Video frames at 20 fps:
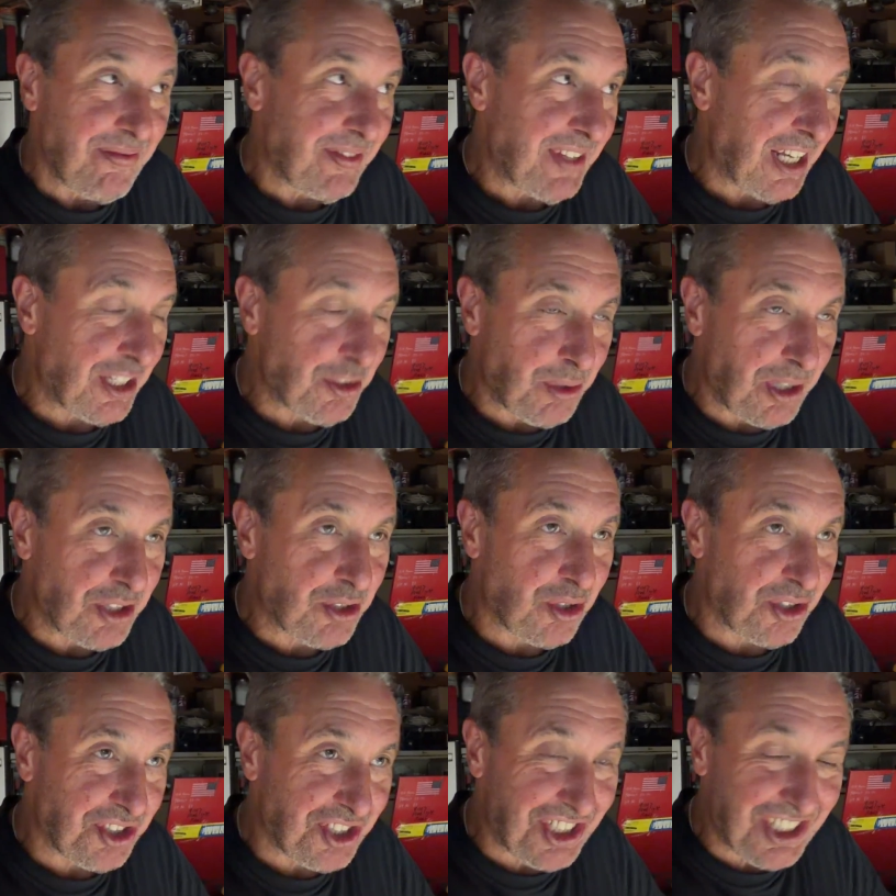That's why it's
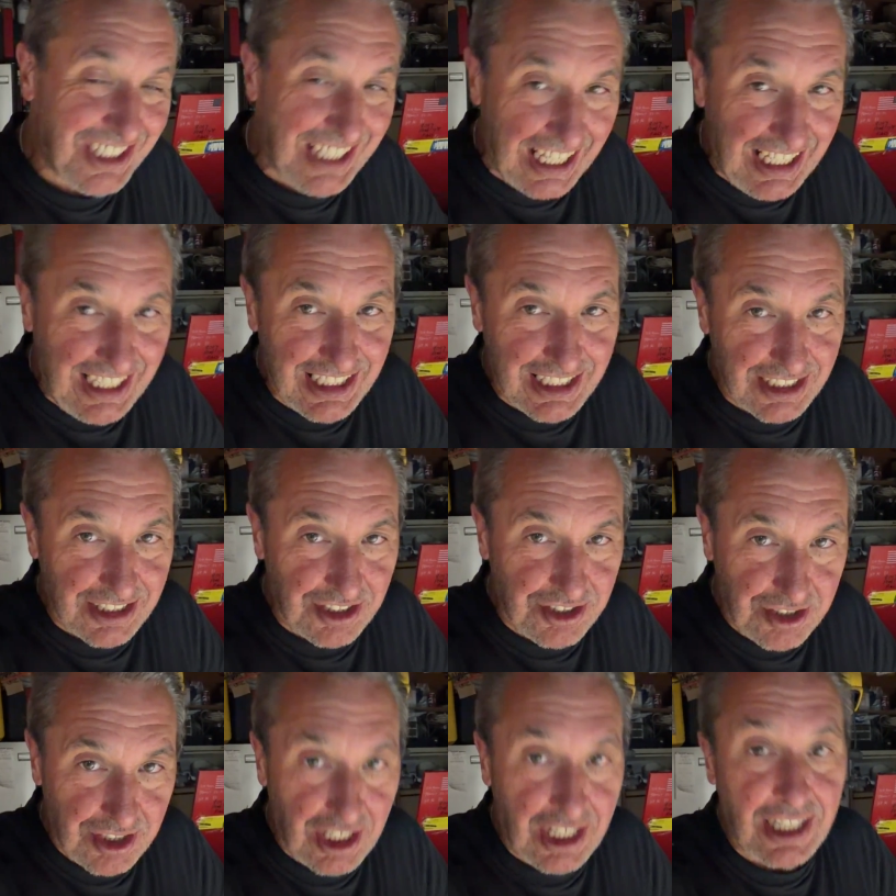called
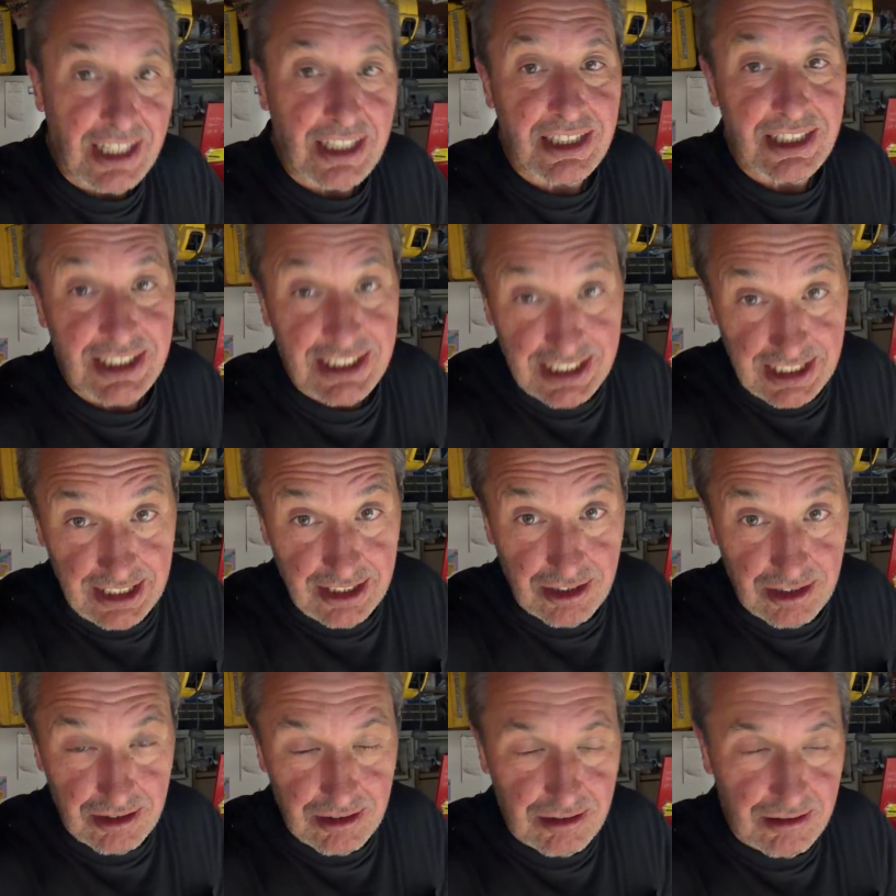stainless
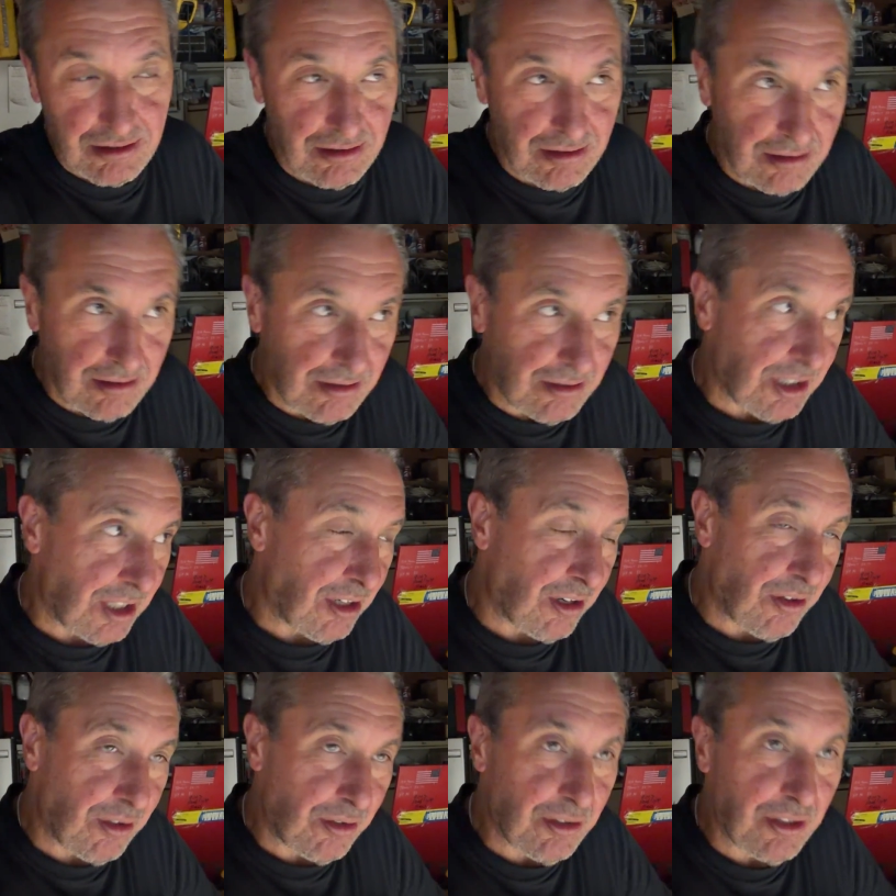steel. You
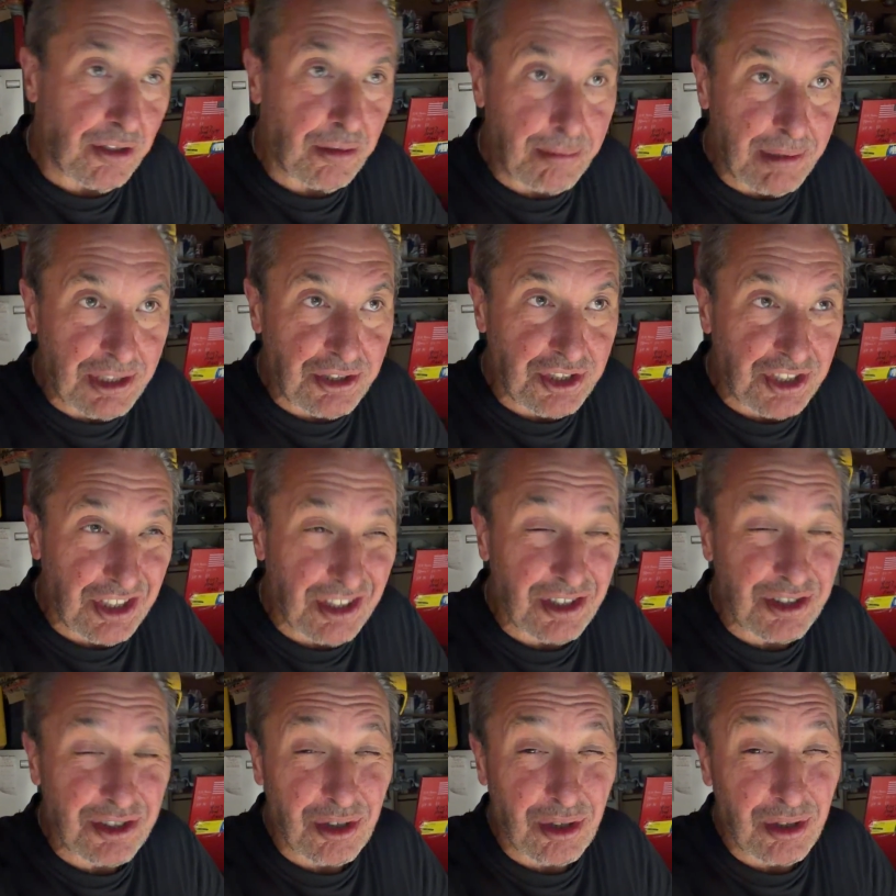know, a little bit of
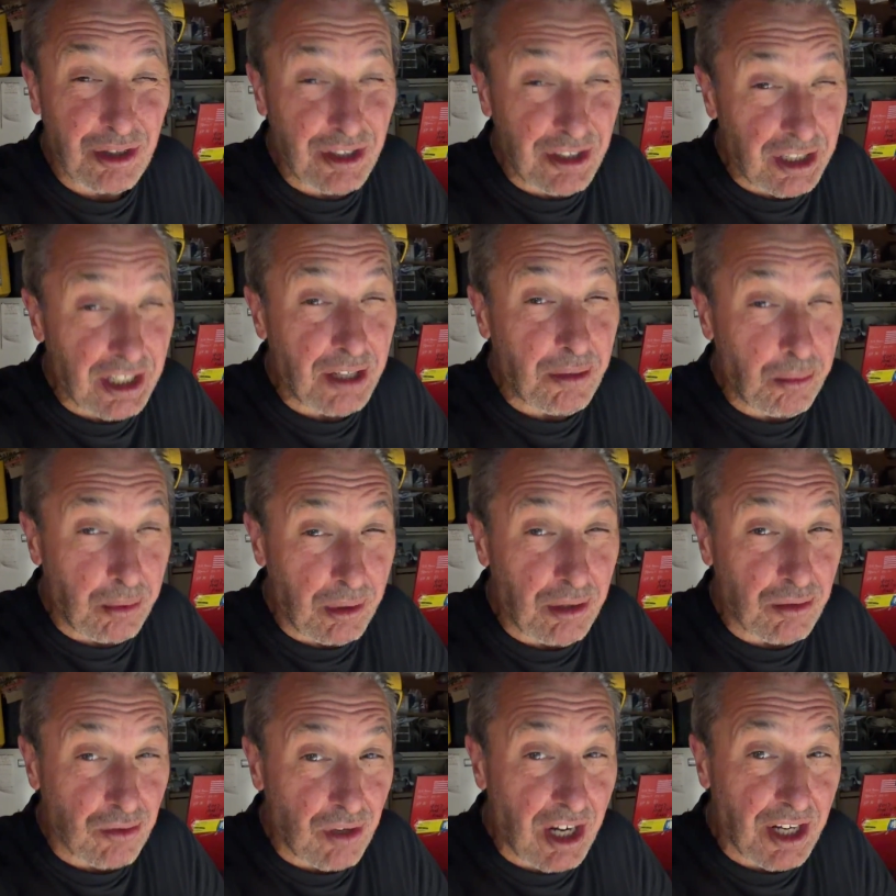steel, so it
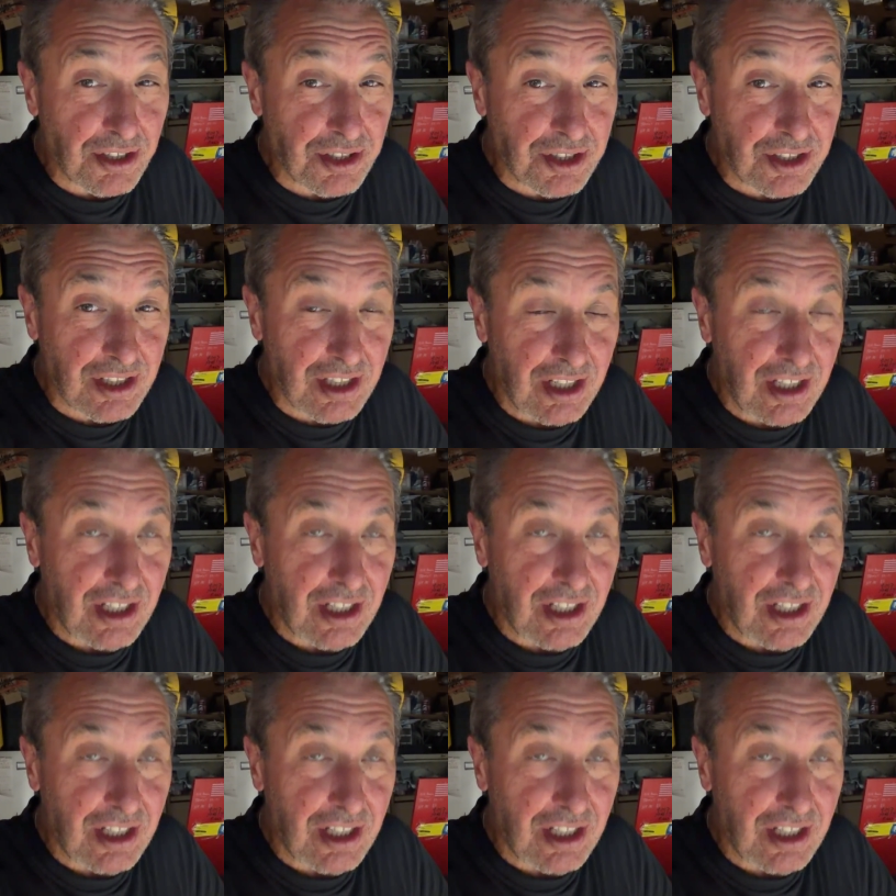will rust,